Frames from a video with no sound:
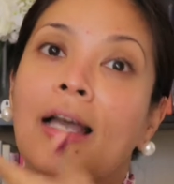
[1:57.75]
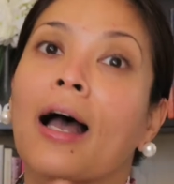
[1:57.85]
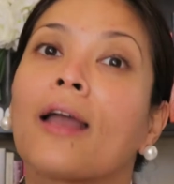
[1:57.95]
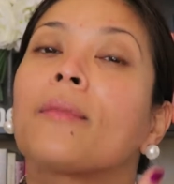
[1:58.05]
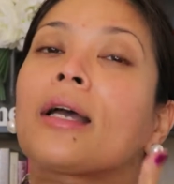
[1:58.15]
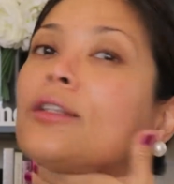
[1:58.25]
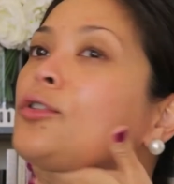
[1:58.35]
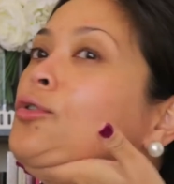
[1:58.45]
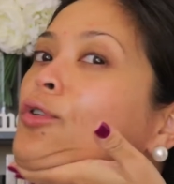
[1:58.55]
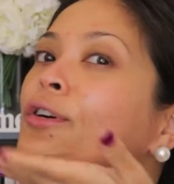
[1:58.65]
time I
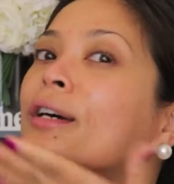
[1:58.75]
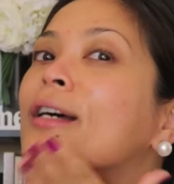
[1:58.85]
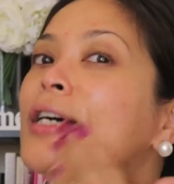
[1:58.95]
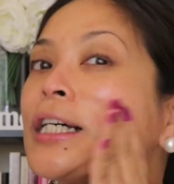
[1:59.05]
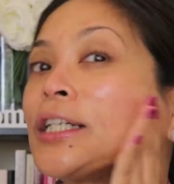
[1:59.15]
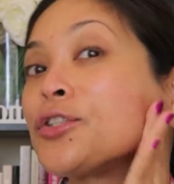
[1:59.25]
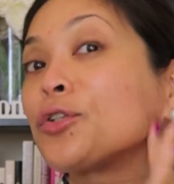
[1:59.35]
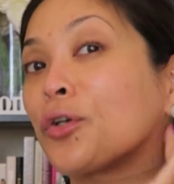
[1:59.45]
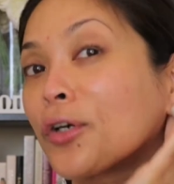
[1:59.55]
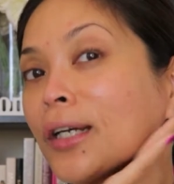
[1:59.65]
do a
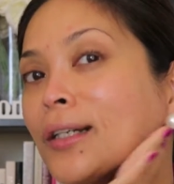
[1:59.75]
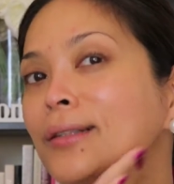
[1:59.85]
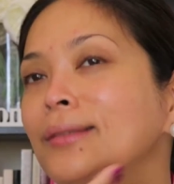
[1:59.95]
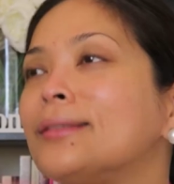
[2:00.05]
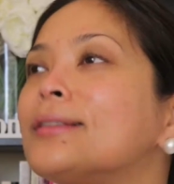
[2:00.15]
tutorial.